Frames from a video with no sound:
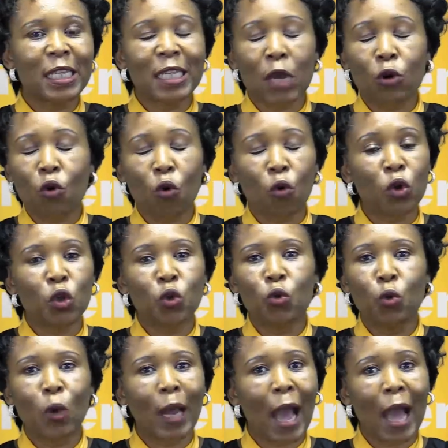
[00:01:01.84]
is a go.
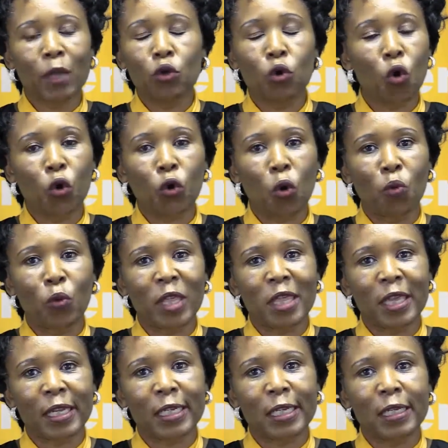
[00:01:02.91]
You can't go wrong
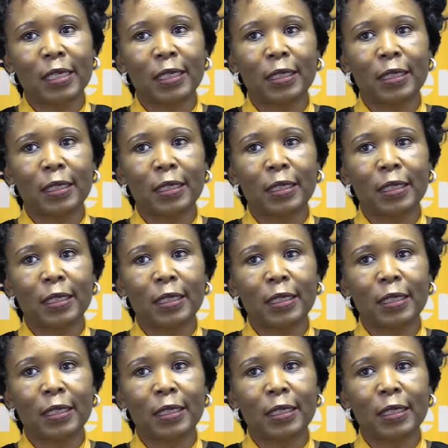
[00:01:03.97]
with it.